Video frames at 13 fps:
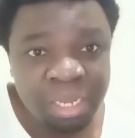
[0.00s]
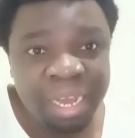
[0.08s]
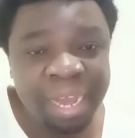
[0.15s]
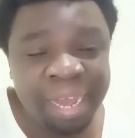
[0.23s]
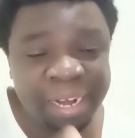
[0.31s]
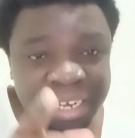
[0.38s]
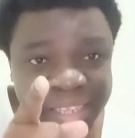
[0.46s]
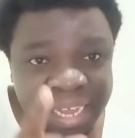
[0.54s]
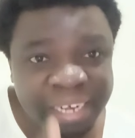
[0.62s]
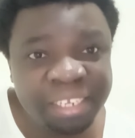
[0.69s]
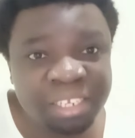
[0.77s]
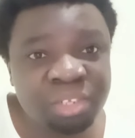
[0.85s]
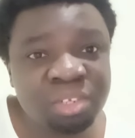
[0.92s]
And that
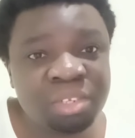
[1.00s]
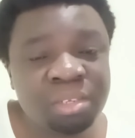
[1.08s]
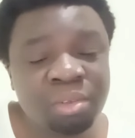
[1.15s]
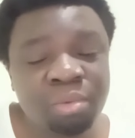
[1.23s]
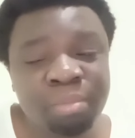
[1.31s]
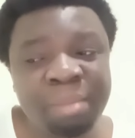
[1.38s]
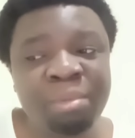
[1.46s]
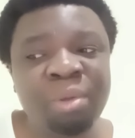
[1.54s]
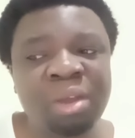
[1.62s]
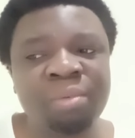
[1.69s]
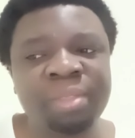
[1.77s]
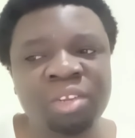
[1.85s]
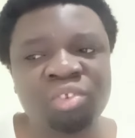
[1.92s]
is maybe one
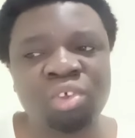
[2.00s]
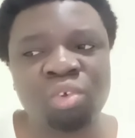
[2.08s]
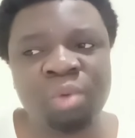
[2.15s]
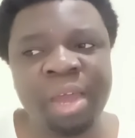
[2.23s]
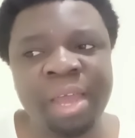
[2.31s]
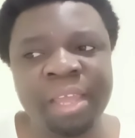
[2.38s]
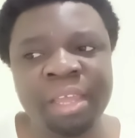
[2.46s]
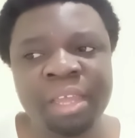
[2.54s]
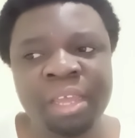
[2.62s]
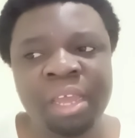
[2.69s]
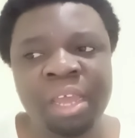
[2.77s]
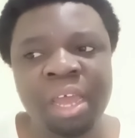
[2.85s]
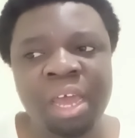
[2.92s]
of the reasons why
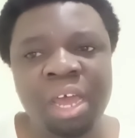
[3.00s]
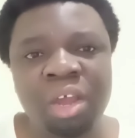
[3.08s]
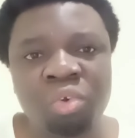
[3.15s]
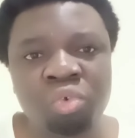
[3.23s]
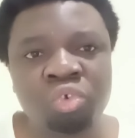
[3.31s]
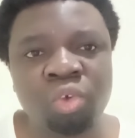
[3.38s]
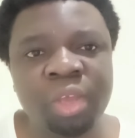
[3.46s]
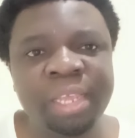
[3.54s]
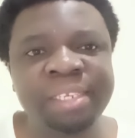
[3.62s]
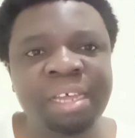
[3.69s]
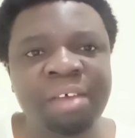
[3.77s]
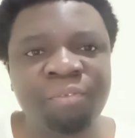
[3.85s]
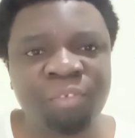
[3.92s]
Ruto
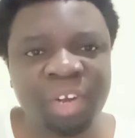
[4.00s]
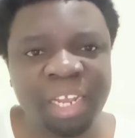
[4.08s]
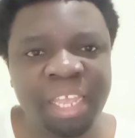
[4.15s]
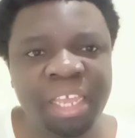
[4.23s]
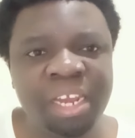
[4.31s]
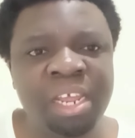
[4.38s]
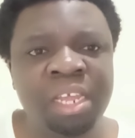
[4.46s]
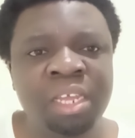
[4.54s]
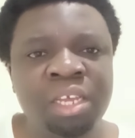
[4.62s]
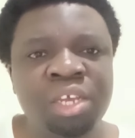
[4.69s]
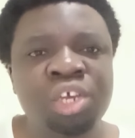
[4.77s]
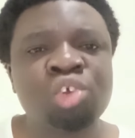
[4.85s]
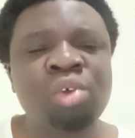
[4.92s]
is afraid
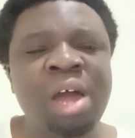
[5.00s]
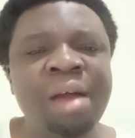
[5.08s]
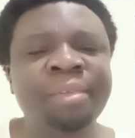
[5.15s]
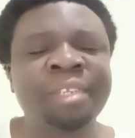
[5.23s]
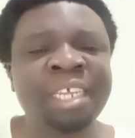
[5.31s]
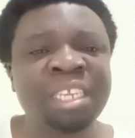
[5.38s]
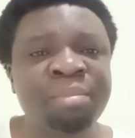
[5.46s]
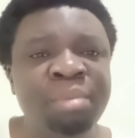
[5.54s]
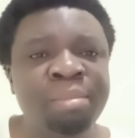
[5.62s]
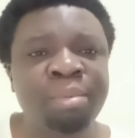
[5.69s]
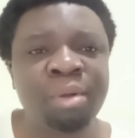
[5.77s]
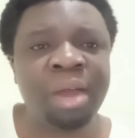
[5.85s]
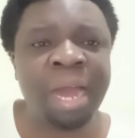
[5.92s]
to have such
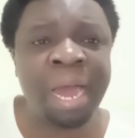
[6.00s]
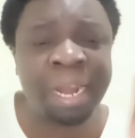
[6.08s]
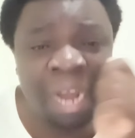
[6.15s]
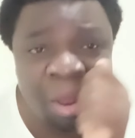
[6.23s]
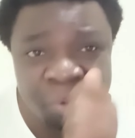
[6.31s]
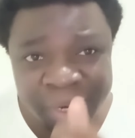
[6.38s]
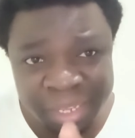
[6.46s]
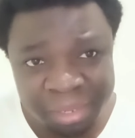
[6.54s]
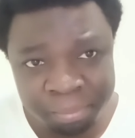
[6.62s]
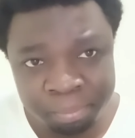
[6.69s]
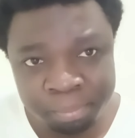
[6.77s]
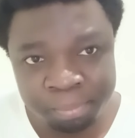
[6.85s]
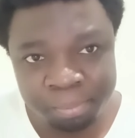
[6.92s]
people around him.
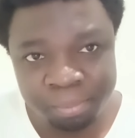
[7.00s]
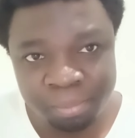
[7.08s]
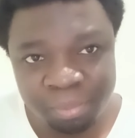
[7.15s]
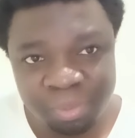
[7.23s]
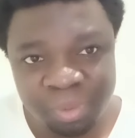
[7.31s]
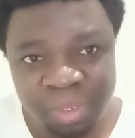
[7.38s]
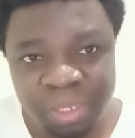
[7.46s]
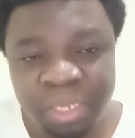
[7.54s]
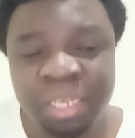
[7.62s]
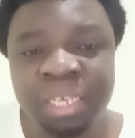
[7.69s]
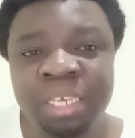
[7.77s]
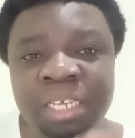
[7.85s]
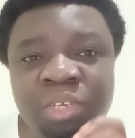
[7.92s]

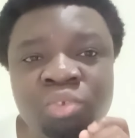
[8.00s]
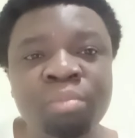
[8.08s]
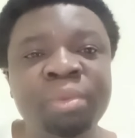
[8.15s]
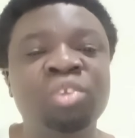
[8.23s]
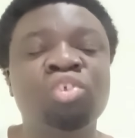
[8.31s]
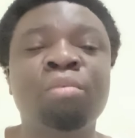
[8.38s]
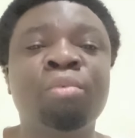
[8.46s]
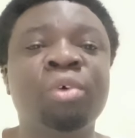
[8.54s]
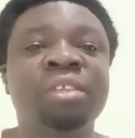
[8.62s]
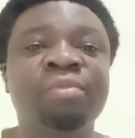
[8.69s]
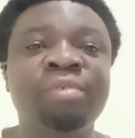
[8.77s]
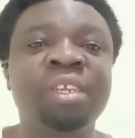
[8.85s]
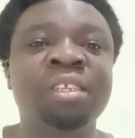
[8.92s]
Etumbi's job
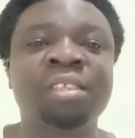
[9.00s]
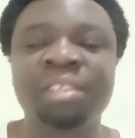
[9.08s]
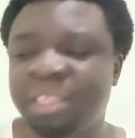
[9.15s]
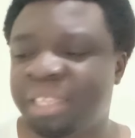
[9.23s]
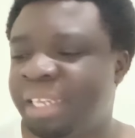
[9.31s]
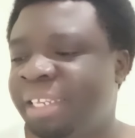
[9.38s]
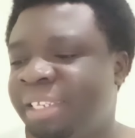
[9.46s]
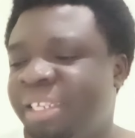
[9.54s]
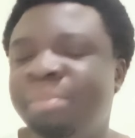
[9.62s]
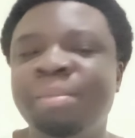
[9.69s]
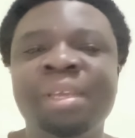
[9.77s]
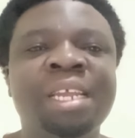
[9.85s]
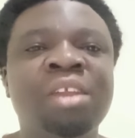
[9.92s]
was finished, just the
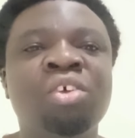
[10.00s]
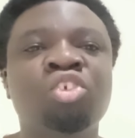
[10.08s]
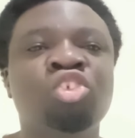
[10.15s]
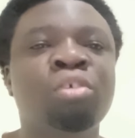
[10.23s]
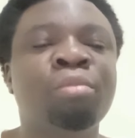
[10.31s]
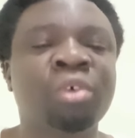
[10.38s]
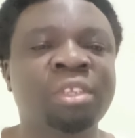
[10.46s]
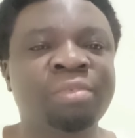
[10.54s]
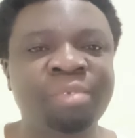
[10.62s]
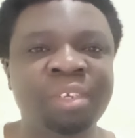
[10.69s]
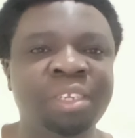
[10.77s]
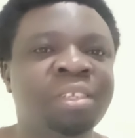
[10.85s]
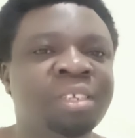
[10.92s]
same way Nanok's job was
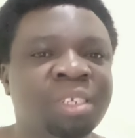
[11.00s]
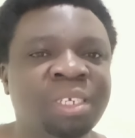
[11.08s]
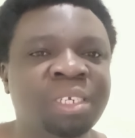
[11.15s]
finished.